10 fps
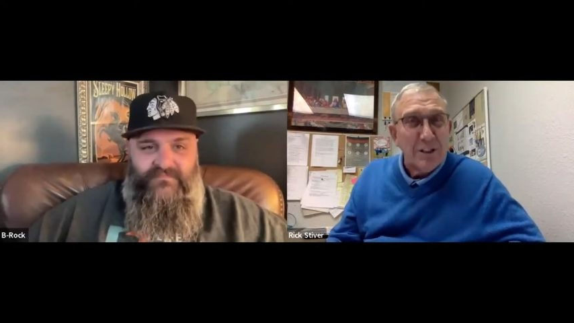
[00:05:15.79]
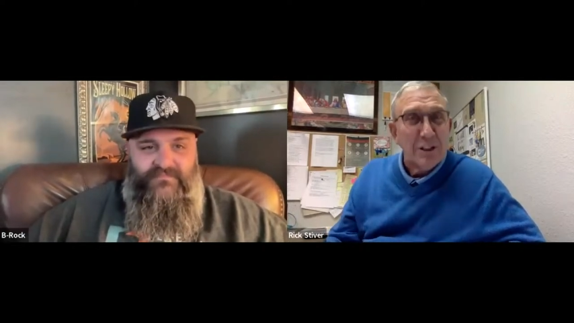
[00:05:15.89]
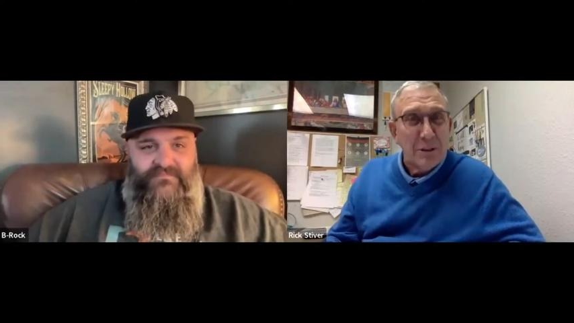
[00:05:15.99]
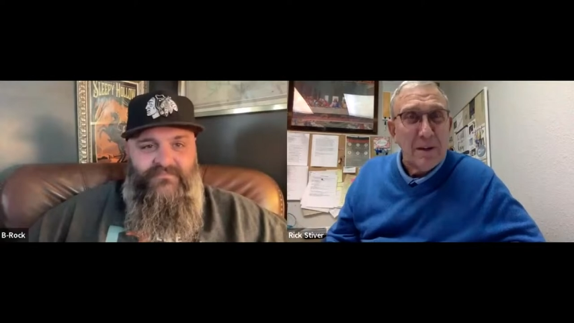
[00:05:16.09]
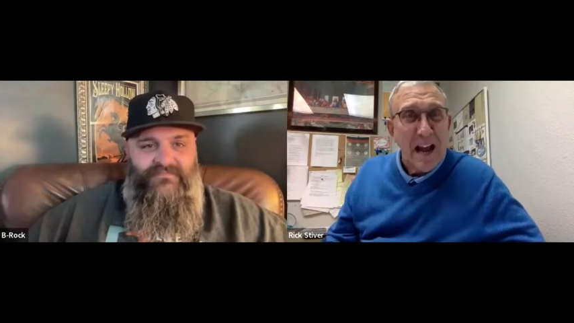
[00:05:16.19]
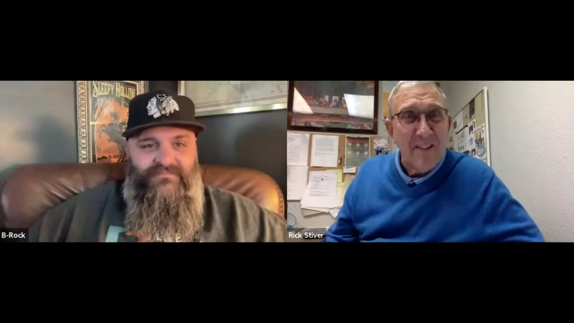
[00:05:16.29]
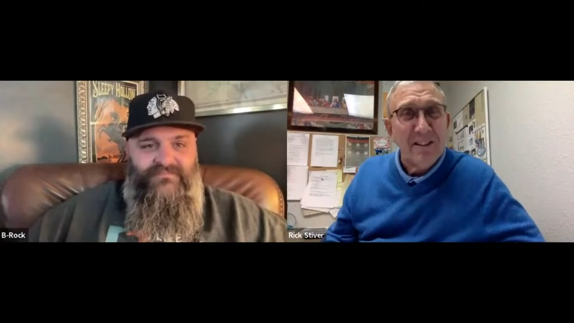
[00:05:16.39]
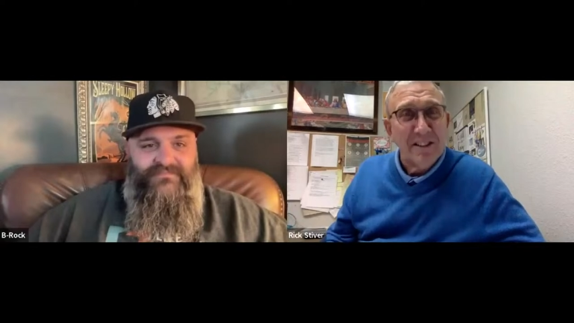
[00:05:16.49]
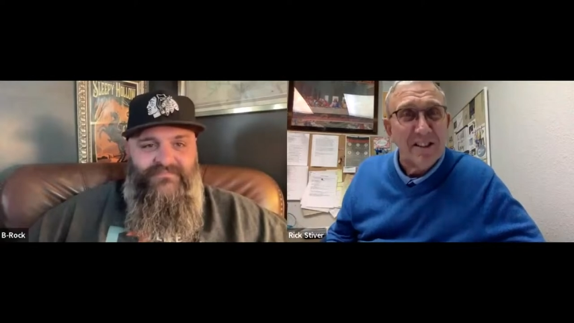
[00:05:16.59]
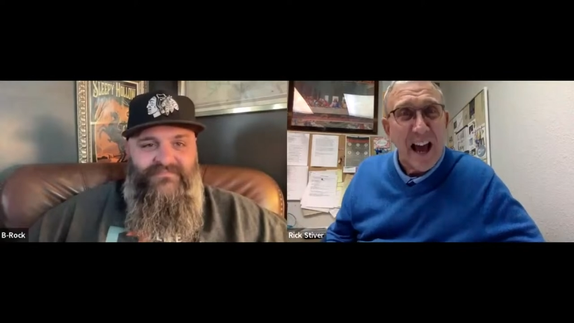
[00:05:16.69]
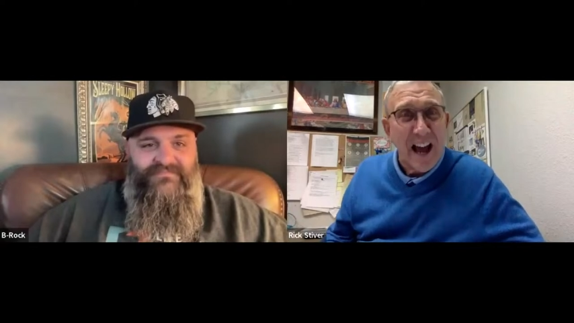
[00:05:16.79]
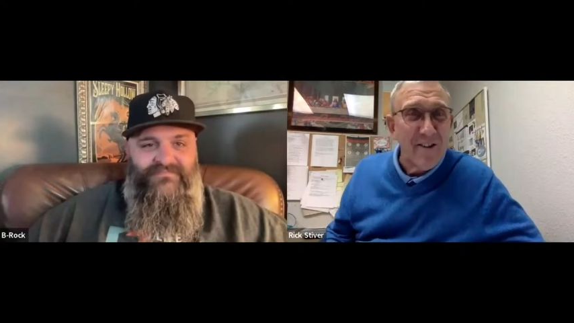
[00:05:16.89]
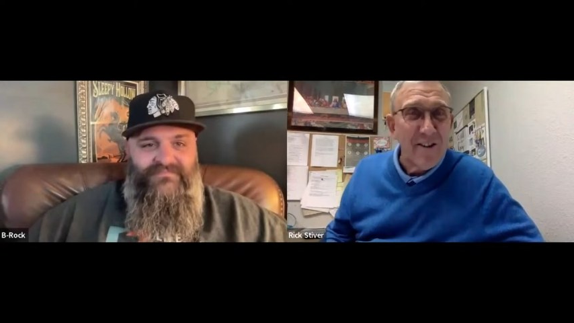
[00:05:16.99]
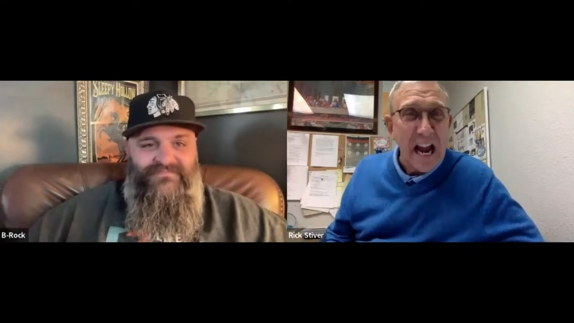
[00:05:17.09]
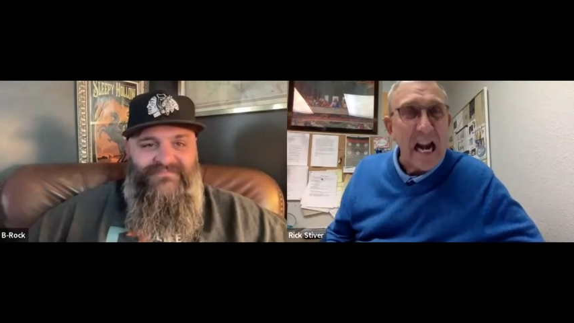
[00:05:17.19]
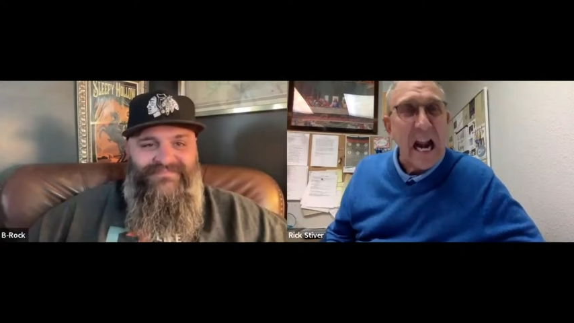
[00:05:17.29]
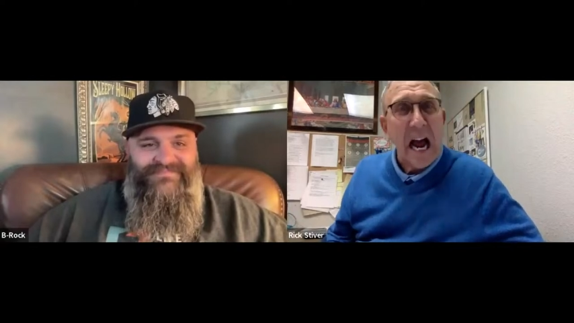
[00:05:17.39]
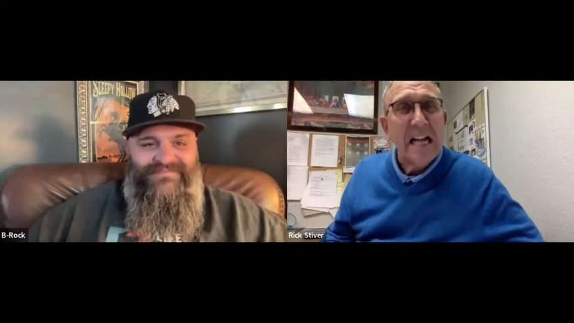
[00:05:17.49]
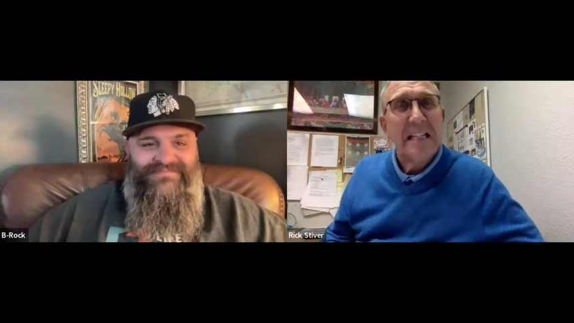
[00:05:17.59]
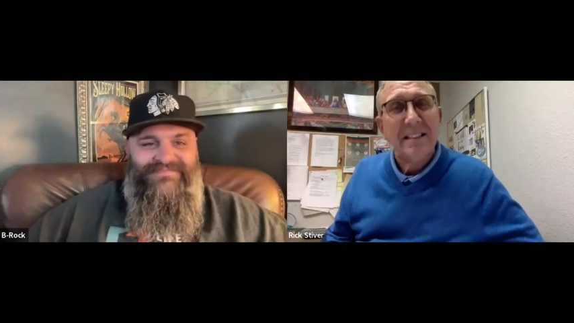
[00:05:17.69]
Speaker 1: we should be having Saturday
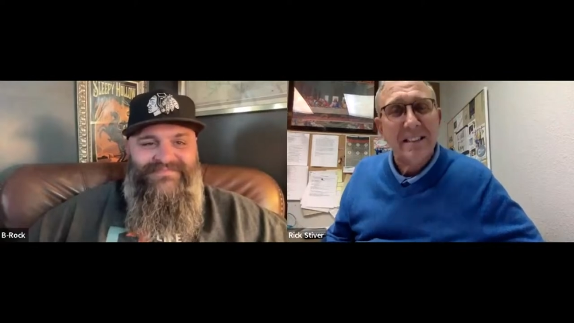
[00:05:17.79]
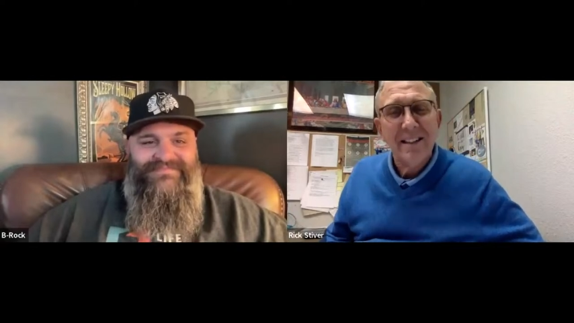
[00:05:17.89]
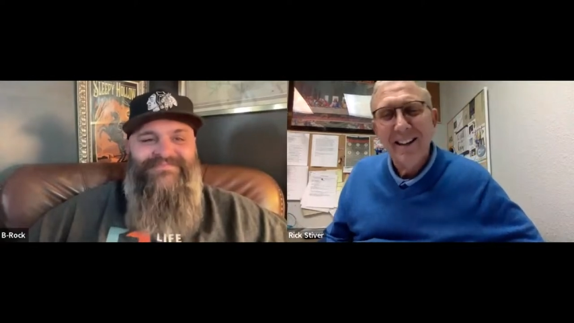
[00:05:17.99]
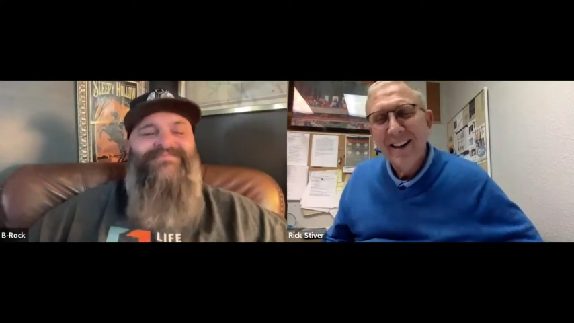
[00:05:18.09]
night."